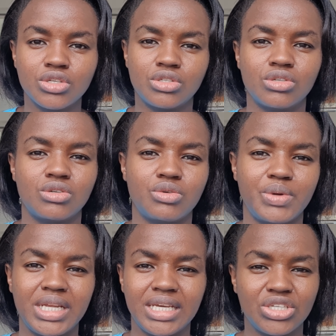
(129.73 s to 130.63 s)
so
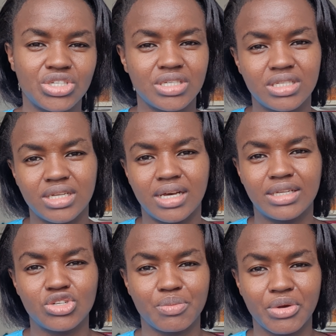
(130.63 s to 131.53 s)
really just
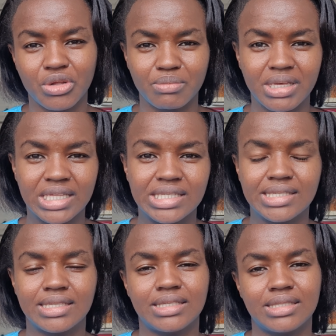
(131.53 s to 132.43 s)
uh, tropical
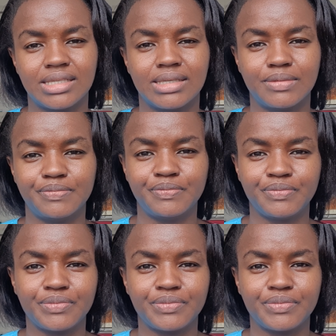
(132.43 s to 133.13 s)
mints and uh,